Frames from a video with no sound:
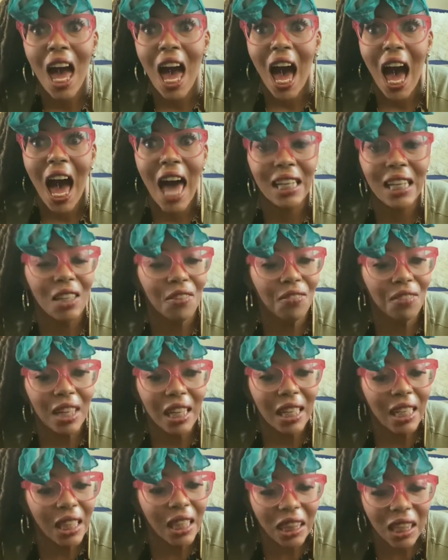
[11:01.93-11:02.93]
I love
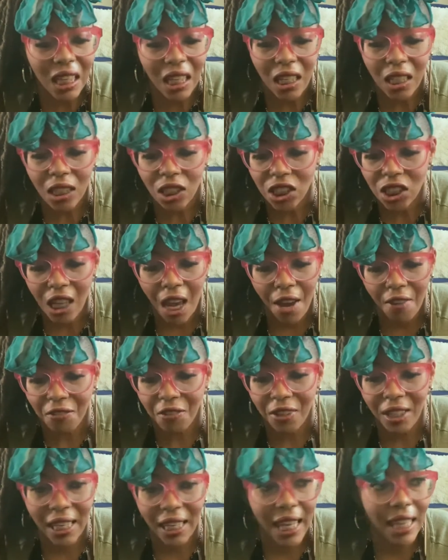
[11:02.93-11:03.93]
anything shop for
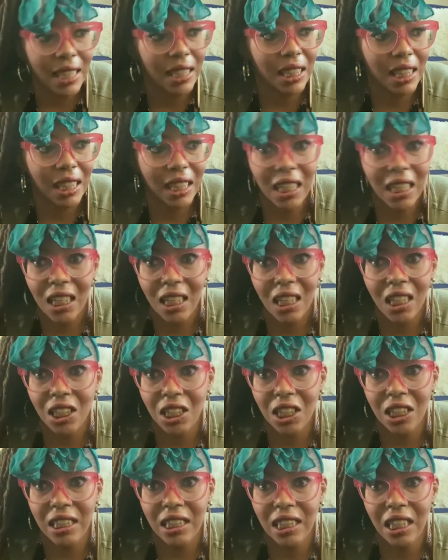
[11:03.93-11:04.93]
less and getting a
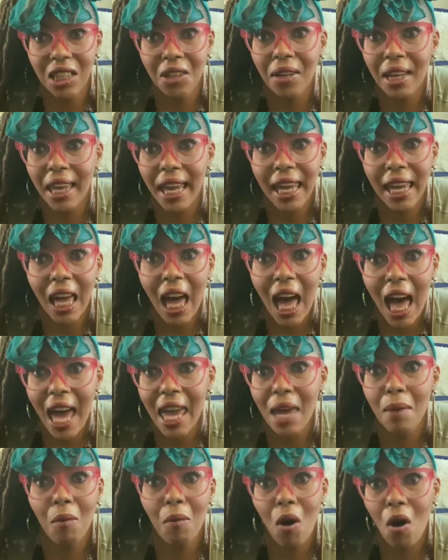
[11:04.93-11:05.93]
good deal. Like I
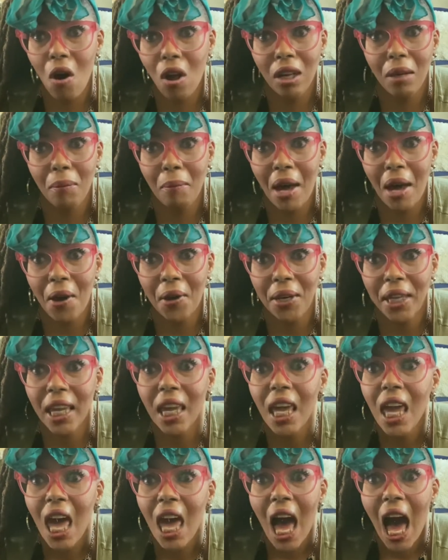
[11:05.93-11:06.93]
am all about it.
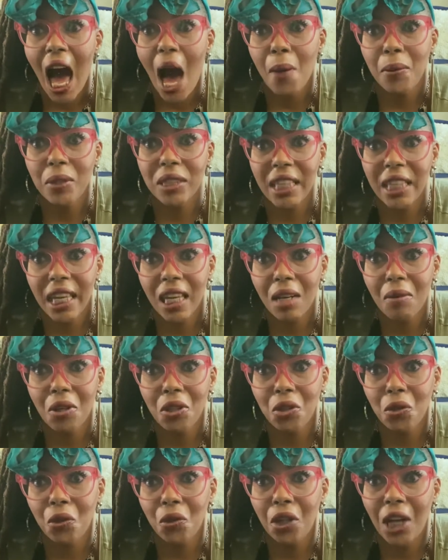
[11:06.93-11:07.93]
I was thinking about
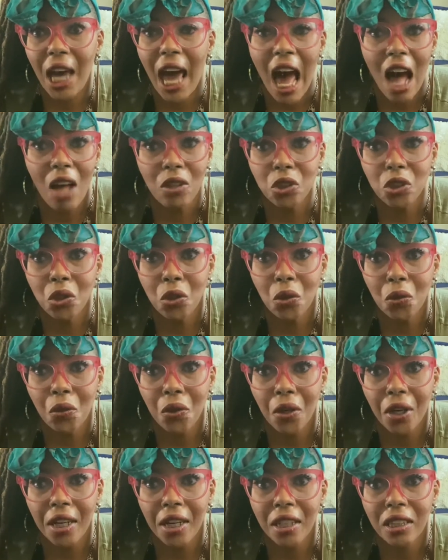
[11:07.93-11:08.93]
doing a house
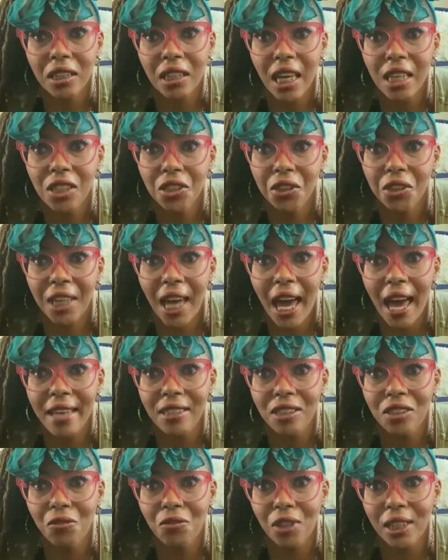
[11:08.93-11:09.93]
tour because you
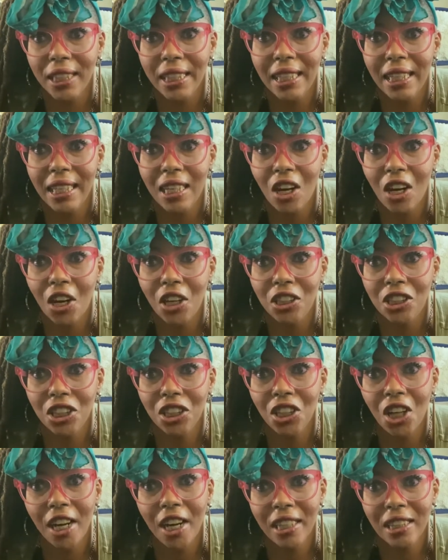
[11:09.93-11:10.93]
guys really did, are
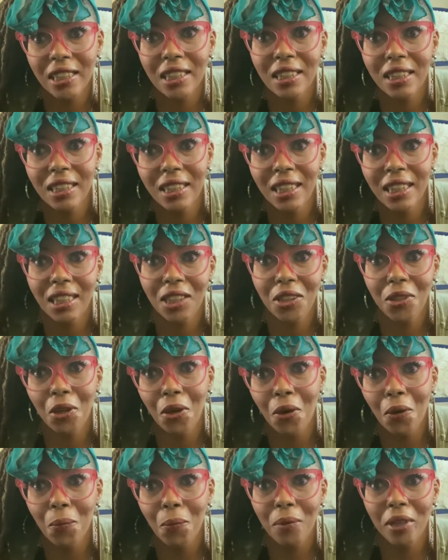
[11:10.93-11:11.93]
starting to see, you
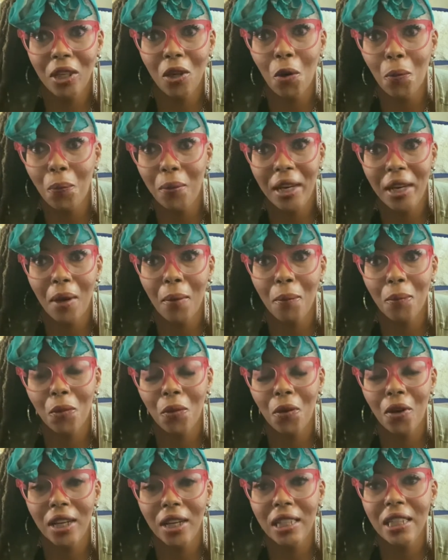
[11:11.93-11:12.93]
know, me open up
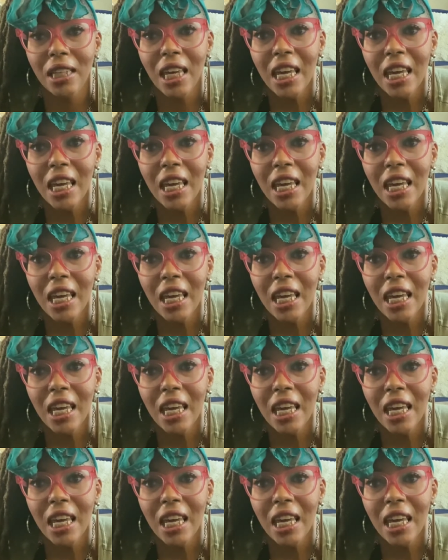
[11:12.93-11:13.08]
more and